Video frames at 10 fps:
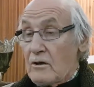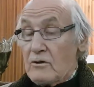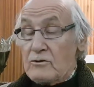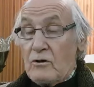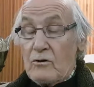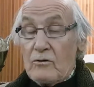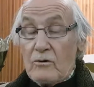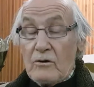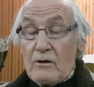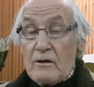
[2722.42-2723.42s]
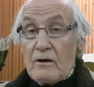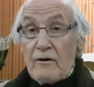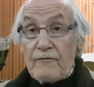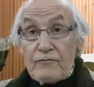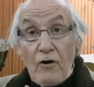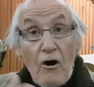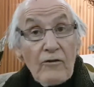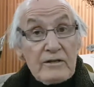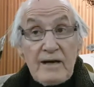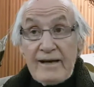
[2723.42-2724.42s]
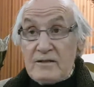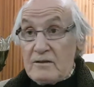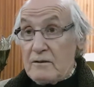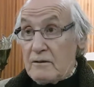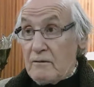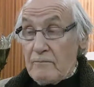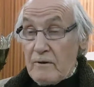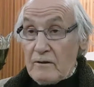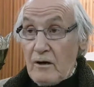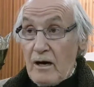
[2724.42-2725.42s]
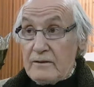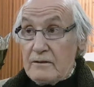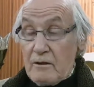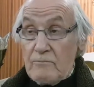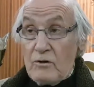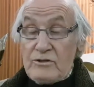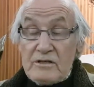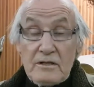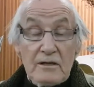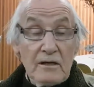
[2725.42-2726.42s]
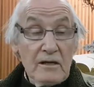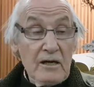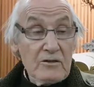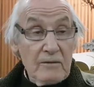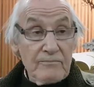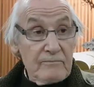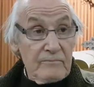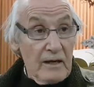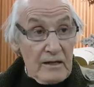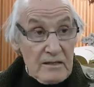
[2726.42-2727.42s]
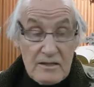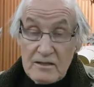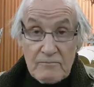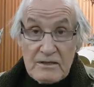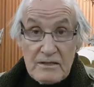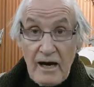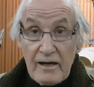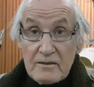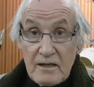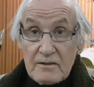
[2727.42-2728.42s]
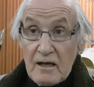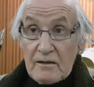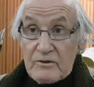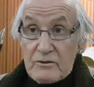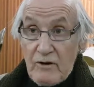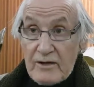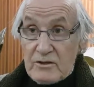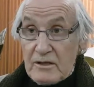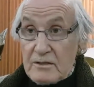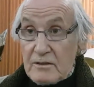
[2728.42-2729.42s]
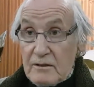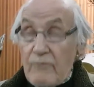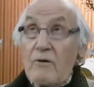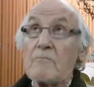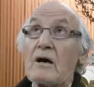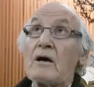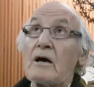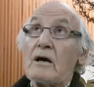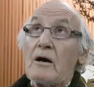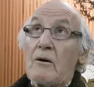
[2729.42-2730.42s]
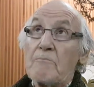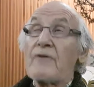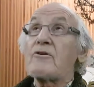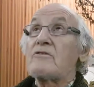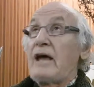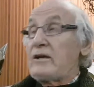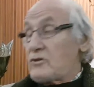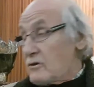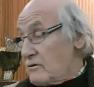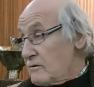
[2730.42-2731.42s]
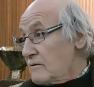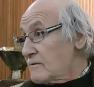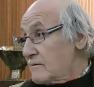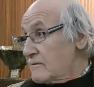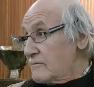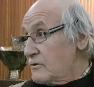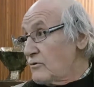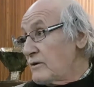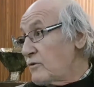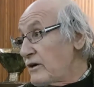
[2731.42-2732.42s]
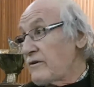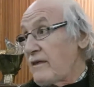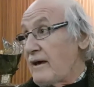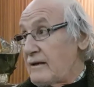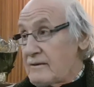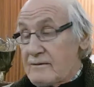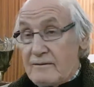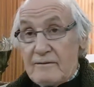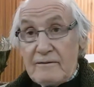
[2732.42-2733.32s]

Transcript: So all the signs that God or Moses did in Egypt, they didn't see them as signs. They saw them as tragedies. They were Mother Nature doing weird things.